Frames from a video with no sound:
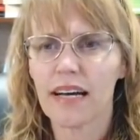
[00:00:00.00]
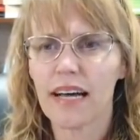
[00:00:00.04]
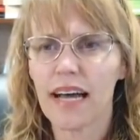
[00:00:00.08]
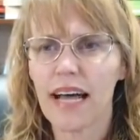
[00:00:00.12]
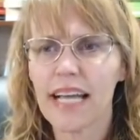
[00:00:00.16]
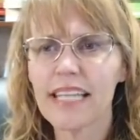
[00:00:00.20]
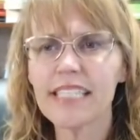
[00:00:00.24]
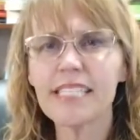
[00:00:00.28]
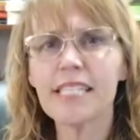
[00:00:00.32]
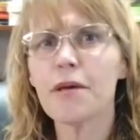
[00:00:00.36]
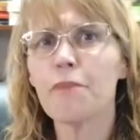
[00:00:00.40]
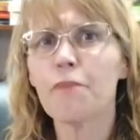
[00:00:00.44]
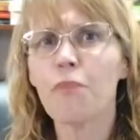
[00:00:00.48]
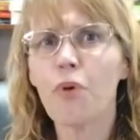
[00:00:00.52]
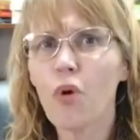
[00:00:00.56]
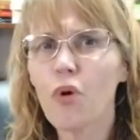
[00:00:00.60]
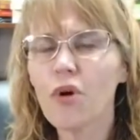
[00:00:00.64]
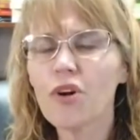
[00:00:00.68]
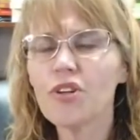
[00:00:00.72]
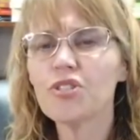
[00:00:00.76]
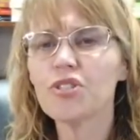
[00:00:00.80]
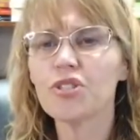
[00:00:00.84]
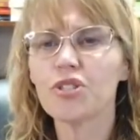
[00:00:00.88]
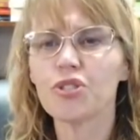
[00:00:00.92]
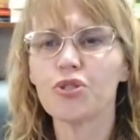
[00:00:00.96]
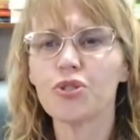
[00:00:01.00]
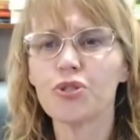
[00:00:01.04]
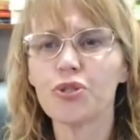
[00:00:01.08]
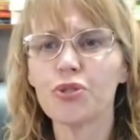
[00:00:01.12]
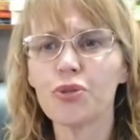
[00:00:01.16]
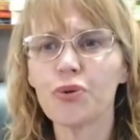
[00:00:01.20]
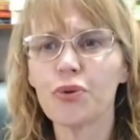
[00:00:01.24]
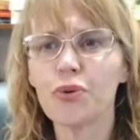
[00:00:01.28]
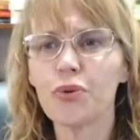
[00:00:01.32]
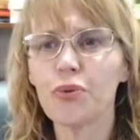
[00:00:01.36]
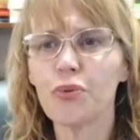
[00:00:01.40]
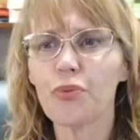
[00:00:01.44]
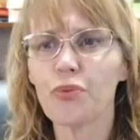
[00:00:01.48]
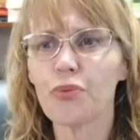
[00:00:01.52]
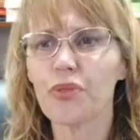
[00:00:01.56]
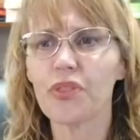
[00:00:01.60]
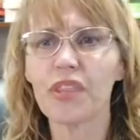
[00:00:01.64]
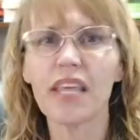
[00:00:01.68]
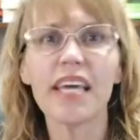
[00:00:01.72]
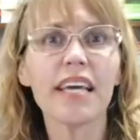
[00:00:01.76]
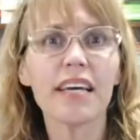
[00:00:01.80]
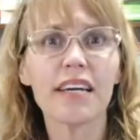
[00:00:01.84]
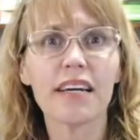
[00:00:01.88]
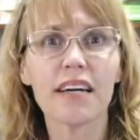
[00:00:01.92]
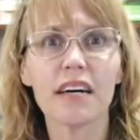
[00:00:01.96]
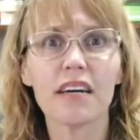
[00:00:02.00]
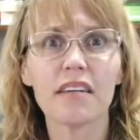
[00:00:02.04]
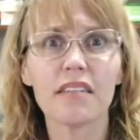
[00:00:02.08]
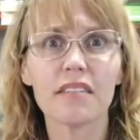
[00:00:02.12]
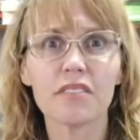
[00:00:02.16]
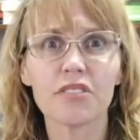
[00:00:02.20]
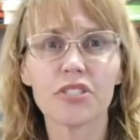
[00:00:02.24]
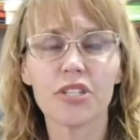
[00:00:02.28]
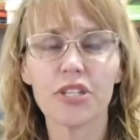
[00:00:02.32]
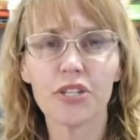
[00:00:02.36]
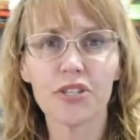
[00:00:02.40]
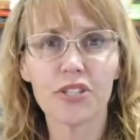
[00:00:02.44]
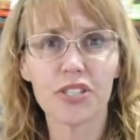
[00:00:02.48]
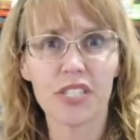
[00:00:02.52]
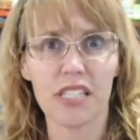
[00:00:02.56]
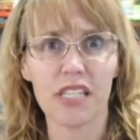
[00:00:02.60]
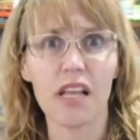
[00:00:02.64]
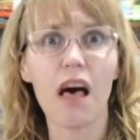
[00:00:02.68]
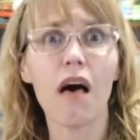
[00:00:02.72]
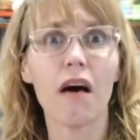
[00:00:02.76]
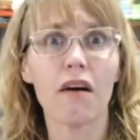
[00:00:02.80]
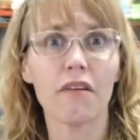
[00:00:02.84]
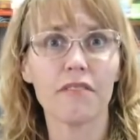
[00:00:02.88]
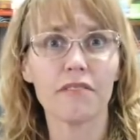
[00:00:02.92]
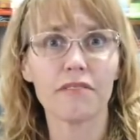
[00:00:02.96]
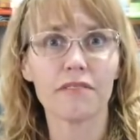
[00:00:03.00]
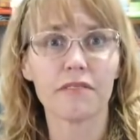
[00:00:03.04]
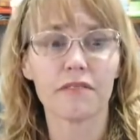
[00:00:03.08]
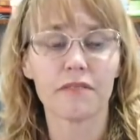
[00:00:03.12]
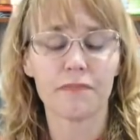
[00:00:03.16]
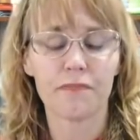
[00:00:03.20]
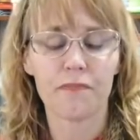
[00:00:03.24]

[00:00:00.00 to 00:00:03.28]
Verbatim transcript: it's important to think to yourself,